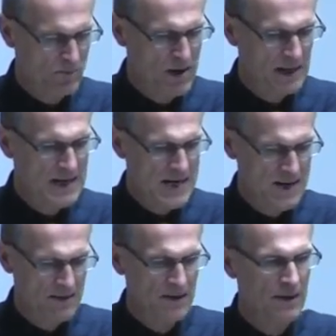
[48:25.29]
button
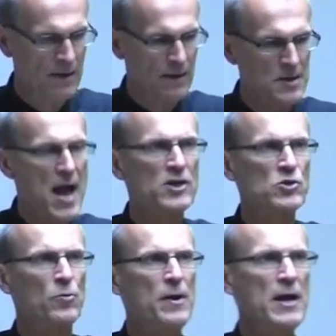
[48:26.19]
here.
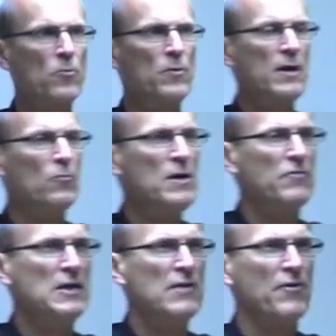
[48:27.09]
Next week, we,
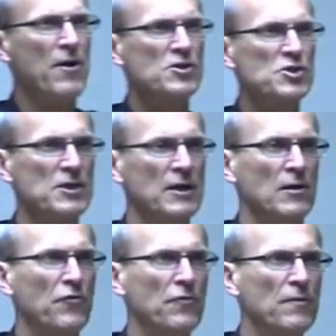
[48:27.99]
we've given
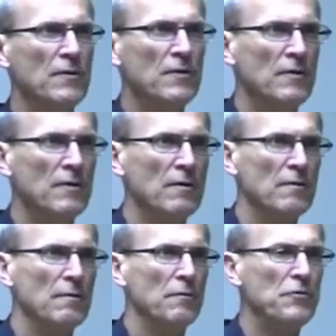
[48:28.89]
ourselves
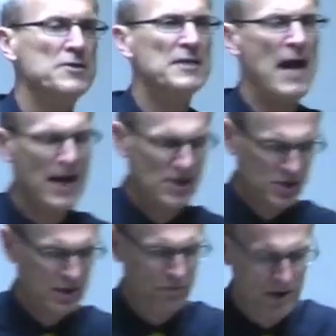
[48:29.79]
the
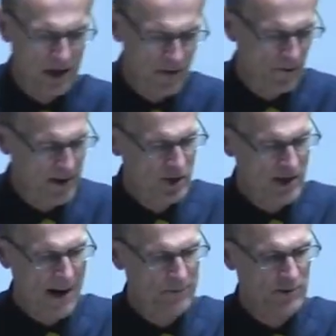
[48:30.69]
task of covering
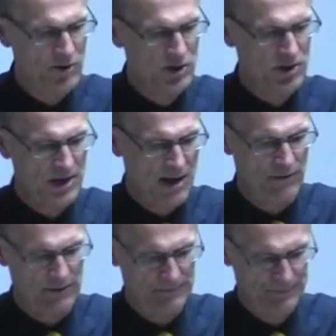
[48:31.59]
chapter
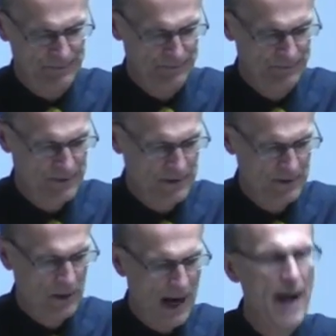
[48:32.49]
7.
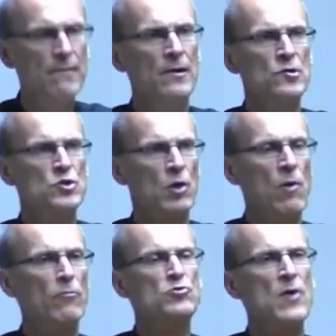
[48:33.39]
Okay? So
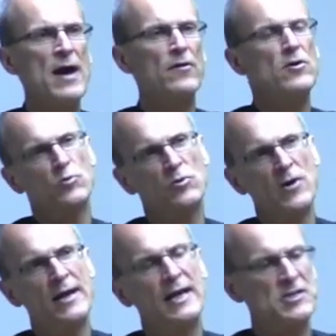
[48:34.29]
what we're trying to do is we're
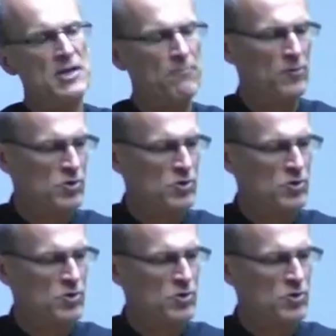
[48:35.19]
trying to catch up those